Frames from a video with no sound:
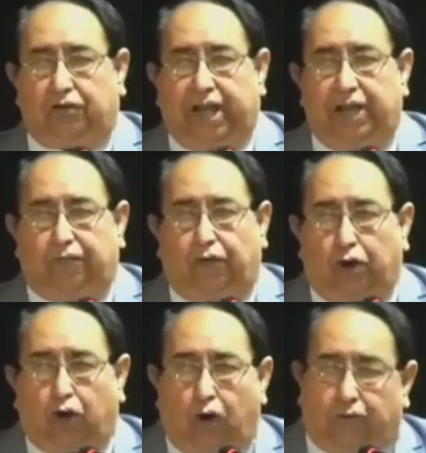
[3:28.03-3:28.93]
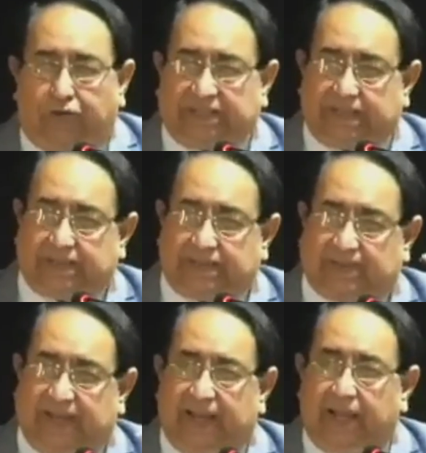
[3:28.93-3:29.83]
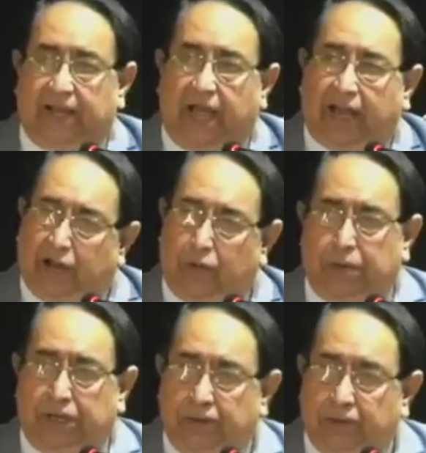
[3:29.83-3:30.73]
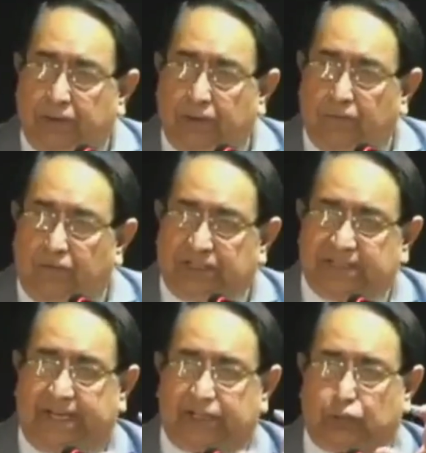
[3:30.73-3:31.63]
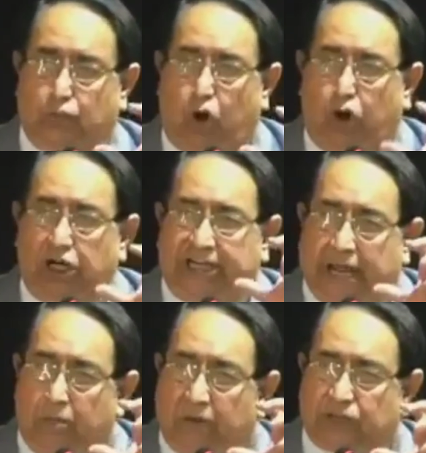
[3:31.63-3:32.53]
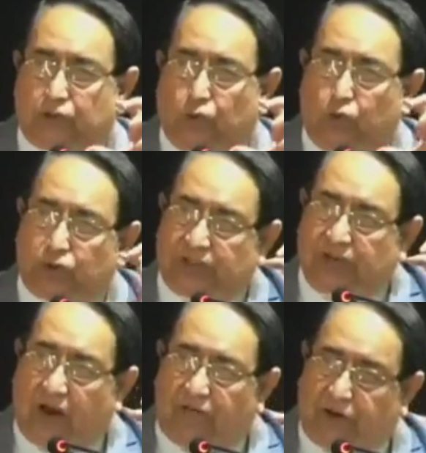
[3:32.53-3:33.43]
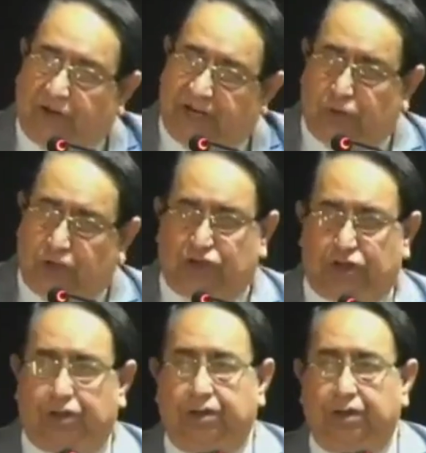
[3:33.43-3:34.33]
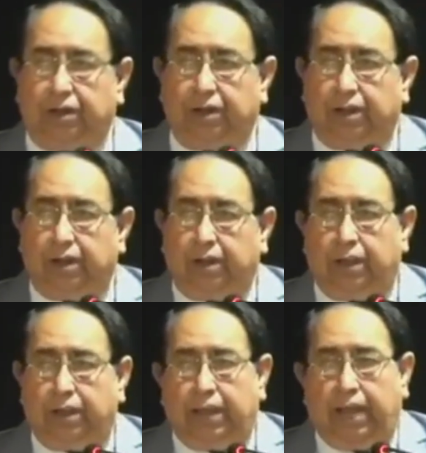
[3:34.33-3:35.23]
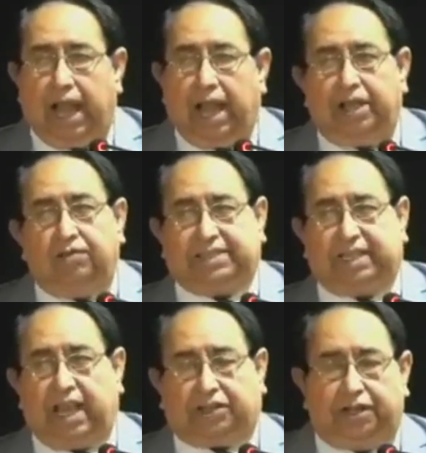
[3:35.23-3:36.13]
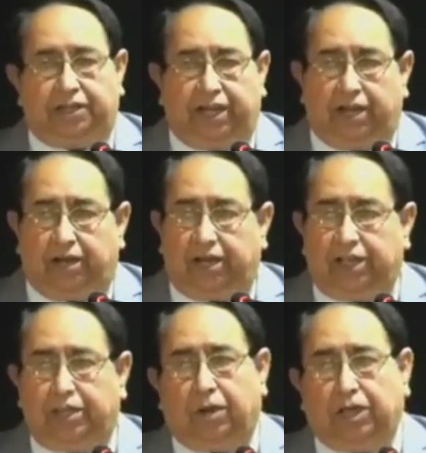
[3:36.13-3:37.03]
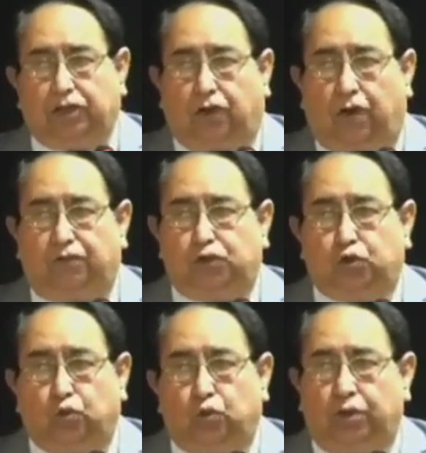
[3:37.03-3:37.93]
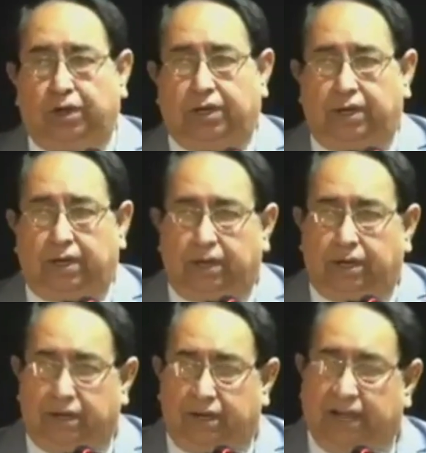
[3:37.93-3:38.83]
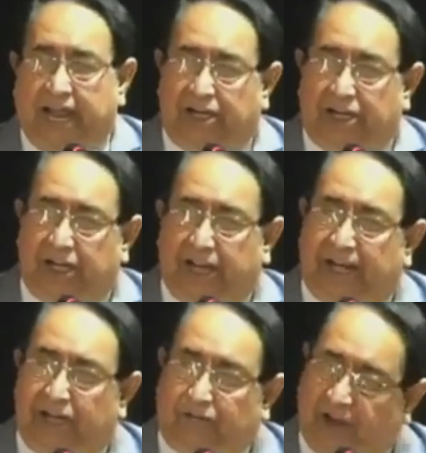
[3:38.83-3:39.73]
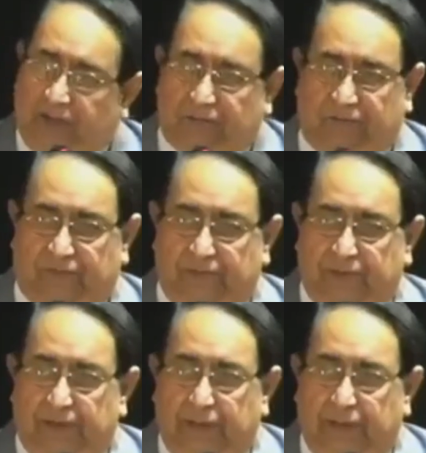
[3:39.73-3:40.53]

he tried for Officers Training Academy, which is a small 10 months course after graduation. And he was selected there in the month of June 1985.